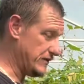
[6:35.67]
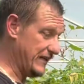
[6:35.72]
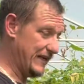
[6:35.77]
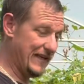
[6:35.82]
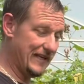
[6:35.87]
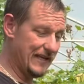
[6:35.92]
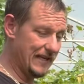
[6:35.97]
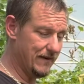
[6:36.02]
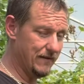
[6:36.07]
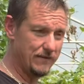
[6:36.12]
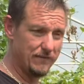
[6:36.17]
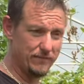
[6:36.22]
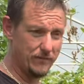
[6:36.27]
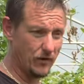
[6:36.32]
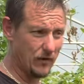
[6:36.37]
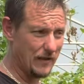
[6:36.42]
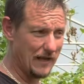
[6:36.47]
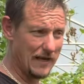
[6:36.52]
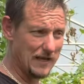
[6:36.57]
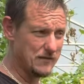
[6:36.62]
any
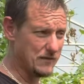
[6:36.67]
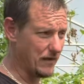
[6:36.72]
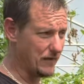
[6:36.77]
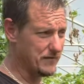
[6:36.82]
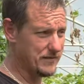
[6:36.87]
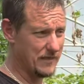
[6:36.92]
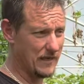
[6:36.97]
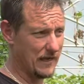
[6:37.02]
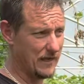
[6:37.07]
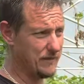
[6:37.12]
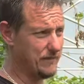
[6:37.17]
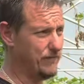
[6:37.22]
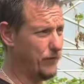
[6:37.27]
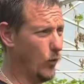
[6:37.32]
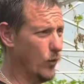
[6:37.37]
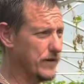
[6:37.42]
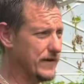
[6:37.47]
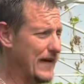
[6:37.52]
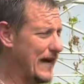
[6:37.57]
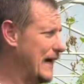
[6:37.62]
fertilizer, like I've said like
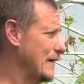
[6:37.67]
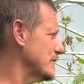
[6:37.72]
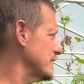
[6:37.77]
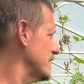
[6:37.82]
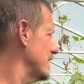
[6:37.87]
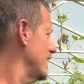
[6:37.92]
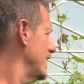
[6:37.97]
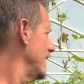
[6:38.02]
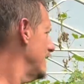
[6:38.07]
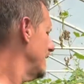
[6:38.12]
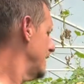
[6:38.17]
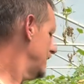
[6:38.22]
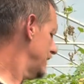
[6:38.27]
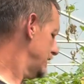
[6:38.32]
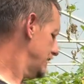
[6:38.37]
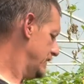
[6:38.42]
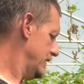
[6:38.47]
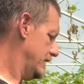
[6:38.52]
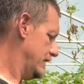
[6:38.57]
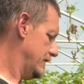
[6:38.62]
4 times.
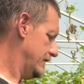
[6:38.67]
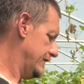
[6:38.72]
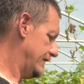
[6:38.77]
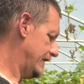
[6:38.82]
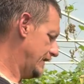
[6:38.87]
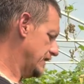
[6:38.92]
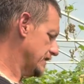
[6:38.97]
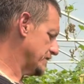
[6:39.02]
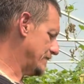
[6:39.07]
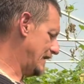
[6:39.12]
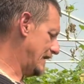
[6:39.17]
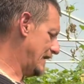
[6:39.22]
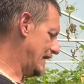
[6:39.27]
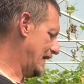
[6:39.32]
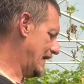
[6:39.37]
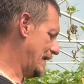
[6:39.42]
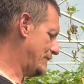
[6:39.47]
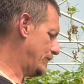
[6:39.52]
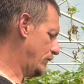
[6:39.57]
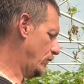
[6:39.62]
That is my
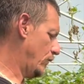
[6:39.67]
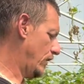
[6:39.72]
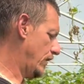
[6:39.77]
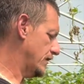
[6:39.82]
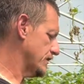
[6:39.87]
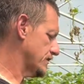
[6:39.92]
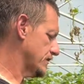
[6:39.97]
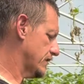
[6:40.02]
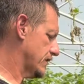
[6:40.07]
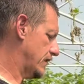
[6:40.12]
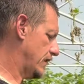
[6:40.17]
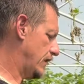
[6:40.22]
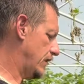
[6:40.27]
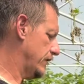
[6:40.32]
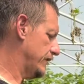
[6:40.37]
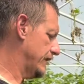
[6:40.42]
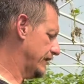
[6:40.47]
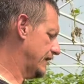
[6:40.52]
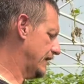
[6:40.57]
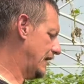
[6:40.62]
Apple Watch
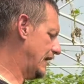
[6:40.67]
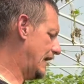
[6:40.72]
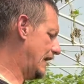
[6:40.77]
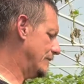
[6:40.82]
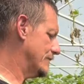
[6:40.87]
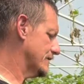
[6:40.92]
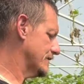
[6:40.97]
calling the cops.